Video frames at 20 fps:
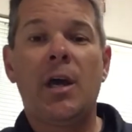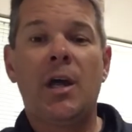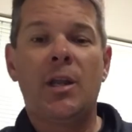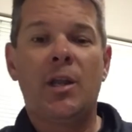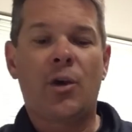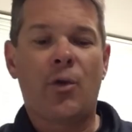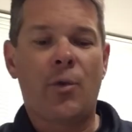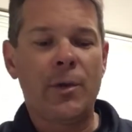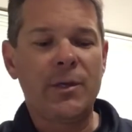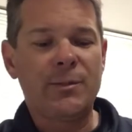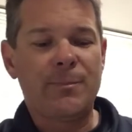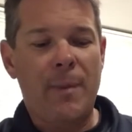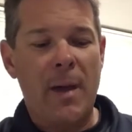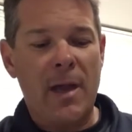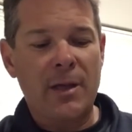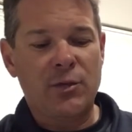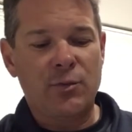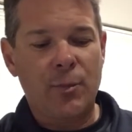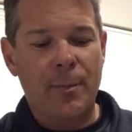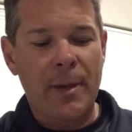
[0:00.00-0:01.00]
The quiz
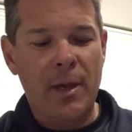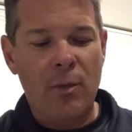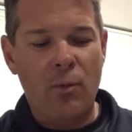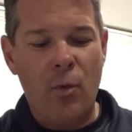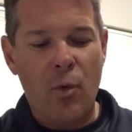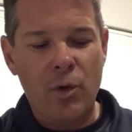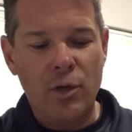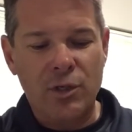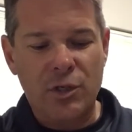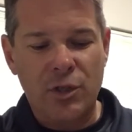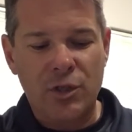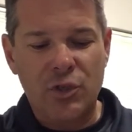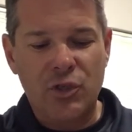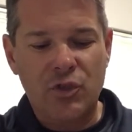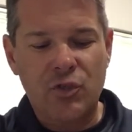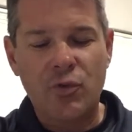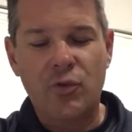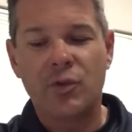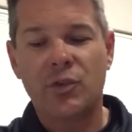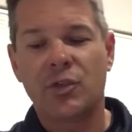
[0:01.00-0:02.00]
badge will be awarded to the
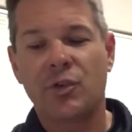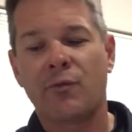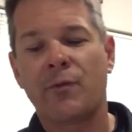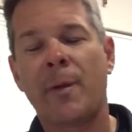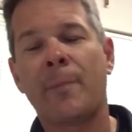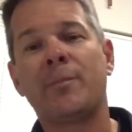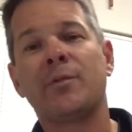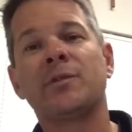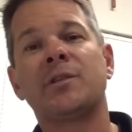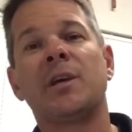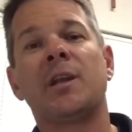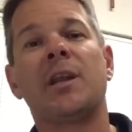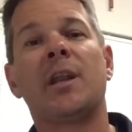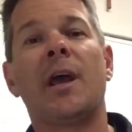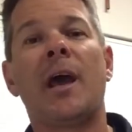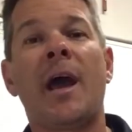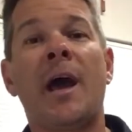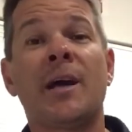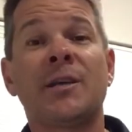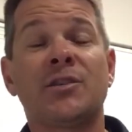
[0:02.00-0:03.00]
students that represent
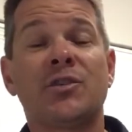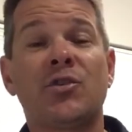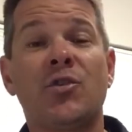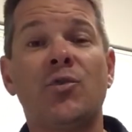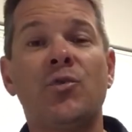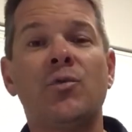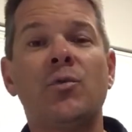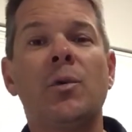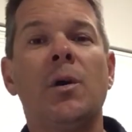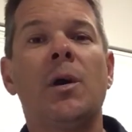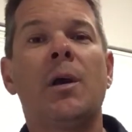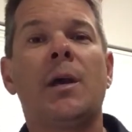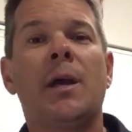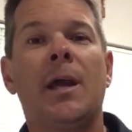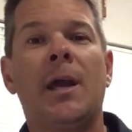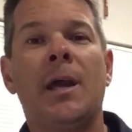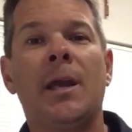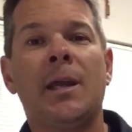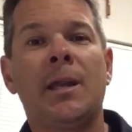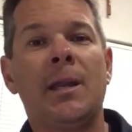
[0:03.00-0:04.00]
our school
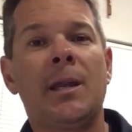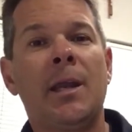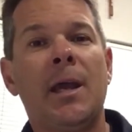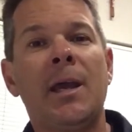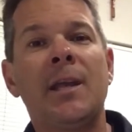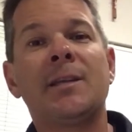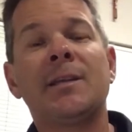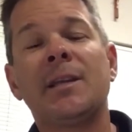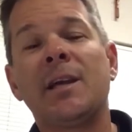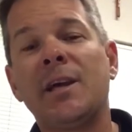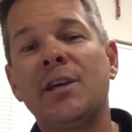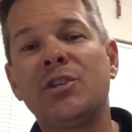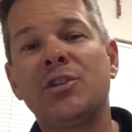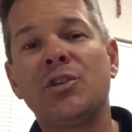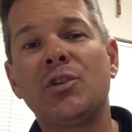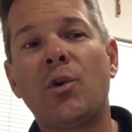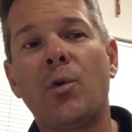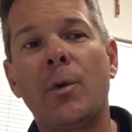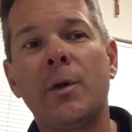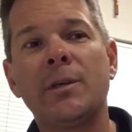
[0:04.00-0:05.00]
in
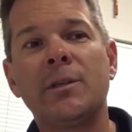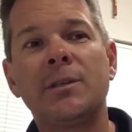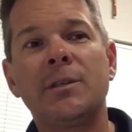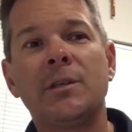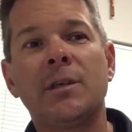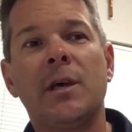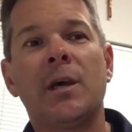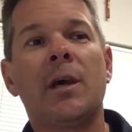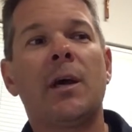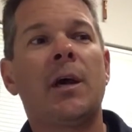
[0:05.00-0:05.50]
Indonesian quiz,